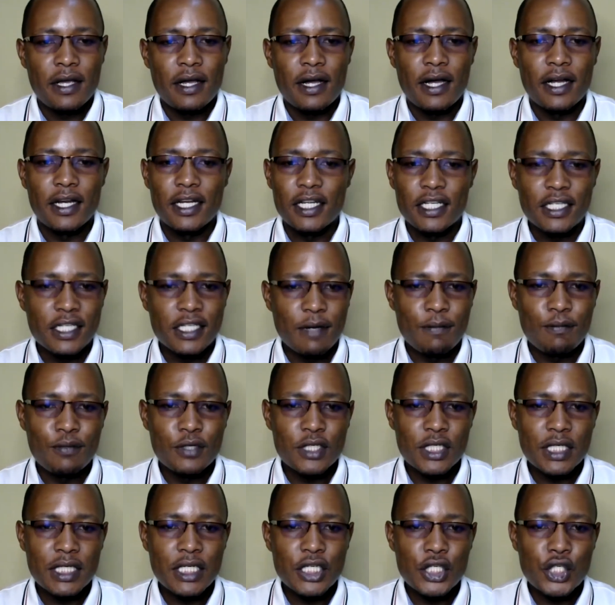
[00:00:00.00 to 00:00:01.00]
an example
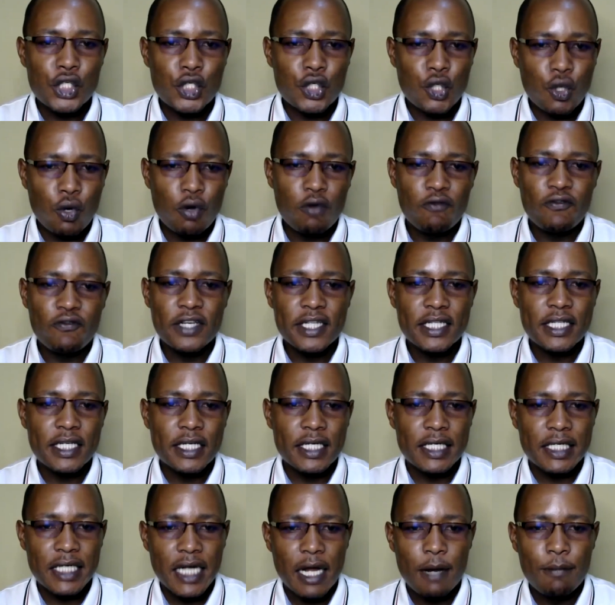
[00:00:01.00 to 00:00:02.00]
is Dissolving
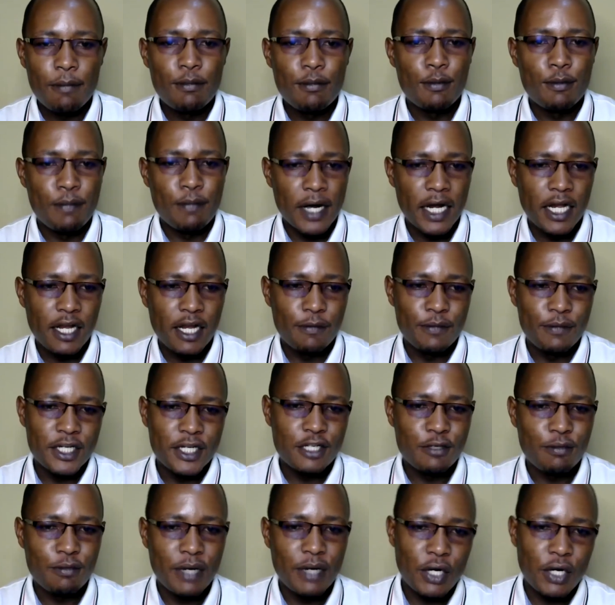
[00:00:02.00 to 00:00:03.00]
the Rump
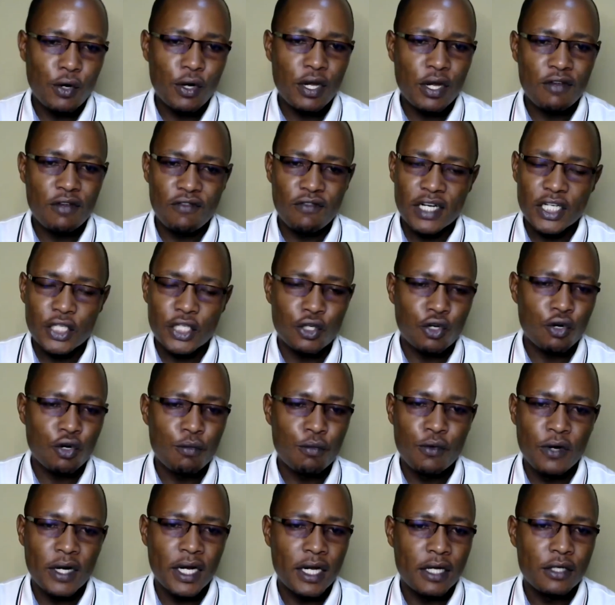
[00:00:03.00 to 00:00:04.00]
Parliament by Oliver
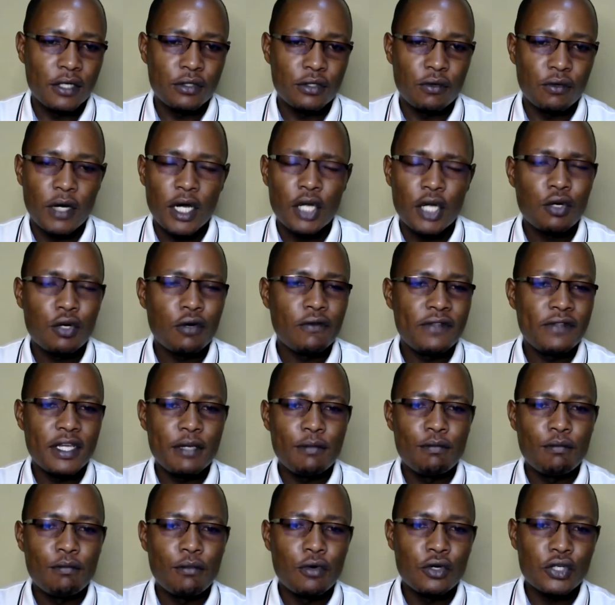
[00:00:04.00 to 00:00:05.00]
Cromwell, one of the
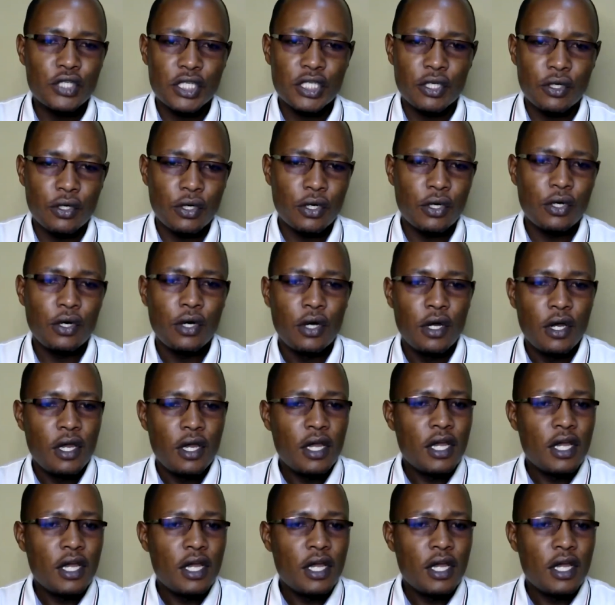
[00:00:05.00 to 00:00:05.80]
immortal